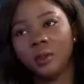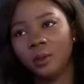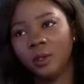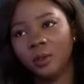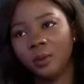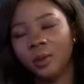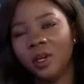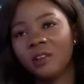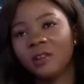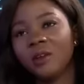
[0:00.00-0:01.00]
company. But
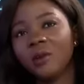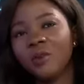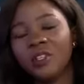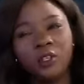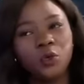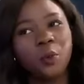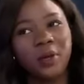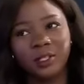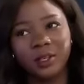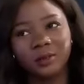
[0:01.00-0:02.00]
I think we didn't know
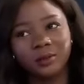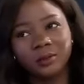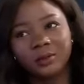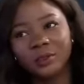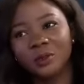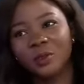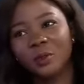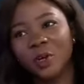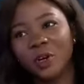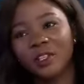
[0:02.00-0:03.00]
better, to
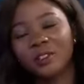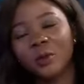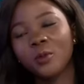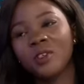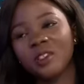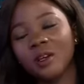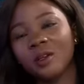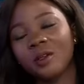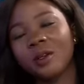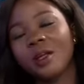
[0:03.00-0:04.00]
be honest, when we
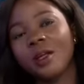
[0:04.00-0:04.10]
started.